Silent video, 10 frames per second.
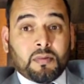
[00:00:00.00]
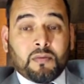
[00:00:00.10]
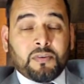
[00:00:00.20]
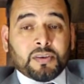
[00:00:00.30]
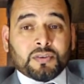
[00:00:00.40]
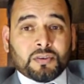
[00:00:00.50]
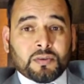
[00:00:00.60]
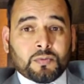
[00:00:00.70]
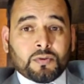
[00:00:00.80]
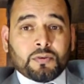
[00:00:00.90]
Fast Track
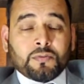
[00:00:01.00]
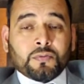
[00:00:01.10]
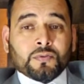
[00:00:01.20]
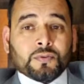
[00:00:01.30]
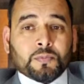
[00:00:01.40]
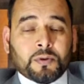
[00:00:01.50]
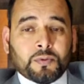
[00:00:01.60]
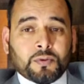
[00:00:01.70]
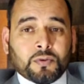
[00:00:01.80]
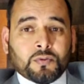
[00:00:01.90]
Tribunal refuse
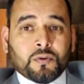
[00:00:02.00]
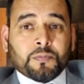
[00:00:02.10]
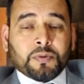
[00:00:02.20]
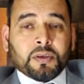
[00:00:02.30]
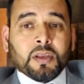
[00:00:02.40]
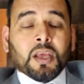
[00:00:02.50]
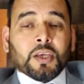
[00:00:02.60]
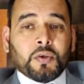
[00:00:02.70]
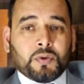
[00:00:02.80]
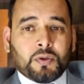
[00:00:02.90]
permission to appeal,
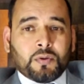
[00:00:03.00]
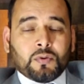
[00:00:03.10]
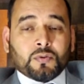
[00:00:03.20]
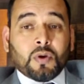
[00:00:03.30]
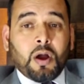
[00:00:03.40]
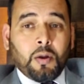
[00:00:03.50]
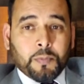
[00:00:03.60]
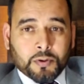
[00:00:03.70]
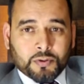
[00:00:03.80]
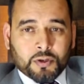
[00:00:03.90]
you can go to
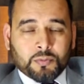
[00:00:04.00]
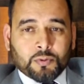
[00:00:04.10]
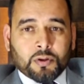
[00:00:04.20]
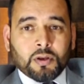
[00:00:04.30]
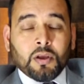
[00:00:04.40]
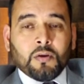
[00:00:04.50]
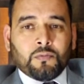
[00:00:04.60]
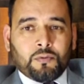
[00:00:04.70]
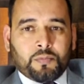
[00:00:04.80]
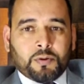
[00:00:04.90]
Upper Tribunal
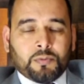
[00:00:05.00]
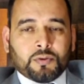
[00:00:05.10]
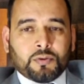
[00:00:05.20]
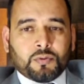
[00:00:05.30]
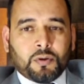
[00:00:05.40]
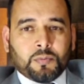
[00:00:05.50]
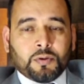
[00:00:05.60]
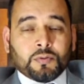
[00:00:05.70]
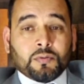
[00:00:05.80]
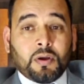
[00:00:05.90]
for permission to
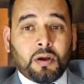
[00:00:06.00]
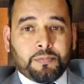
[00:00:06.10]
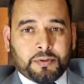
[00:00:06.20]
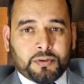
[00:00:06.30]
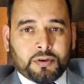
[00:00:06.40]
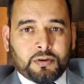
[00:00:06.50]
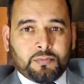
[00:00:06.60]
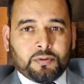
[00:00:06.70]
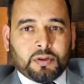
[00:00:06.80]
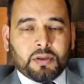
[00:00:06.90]
appeal to the Upper
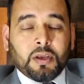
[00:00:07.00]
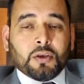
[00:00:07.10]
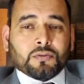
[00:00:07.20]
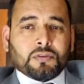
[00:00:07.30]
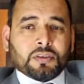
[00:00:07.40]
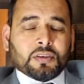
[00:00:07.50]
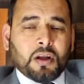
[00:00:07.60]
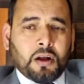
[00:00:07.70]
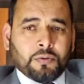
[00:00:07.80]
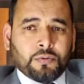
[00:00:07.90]
Tribunal. So this is
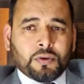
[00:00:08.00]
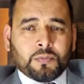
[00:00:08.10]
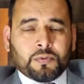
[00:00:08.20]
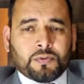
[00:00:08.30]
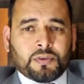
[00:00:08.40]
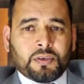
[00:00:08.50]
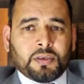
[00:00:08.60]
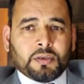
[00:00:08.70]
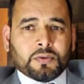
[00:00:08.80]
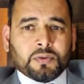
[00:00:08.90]
how you can
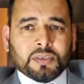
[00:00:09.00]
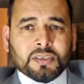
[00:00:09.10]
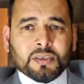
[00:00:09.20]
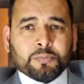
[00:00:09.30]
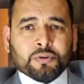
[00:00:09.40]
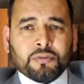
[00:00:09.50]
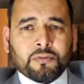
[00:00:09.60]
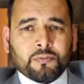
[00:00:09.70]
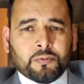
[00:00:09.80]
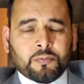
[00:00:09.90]
proceed. So this is a
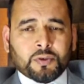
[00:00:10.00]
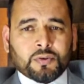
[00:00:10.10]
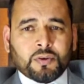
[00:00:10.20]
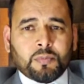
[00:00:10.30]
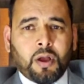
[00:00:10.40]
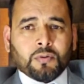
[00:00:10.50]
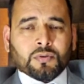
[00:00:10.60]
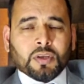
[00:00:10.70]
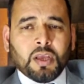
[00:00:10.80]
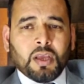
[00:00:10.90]
brief information about